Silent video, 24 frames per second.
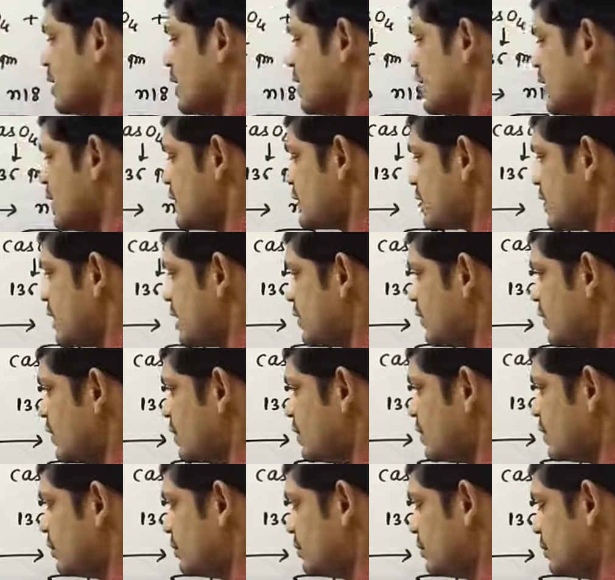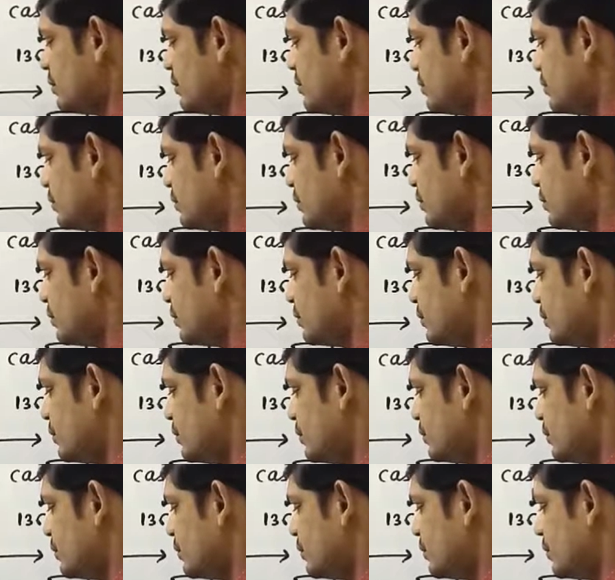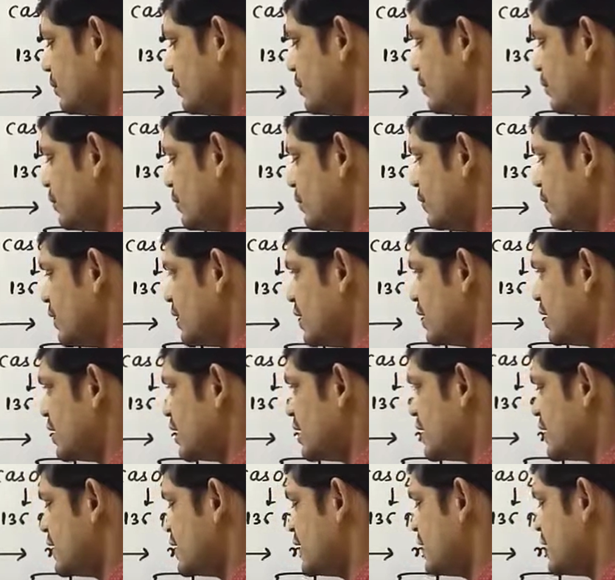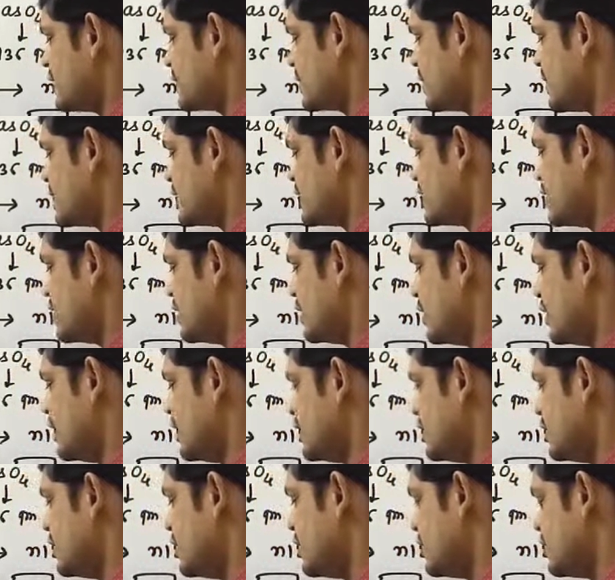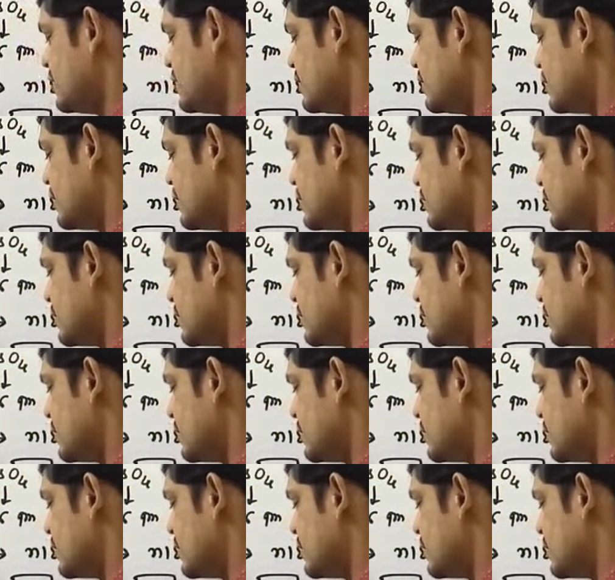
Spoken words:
is equal to 136 plus N 18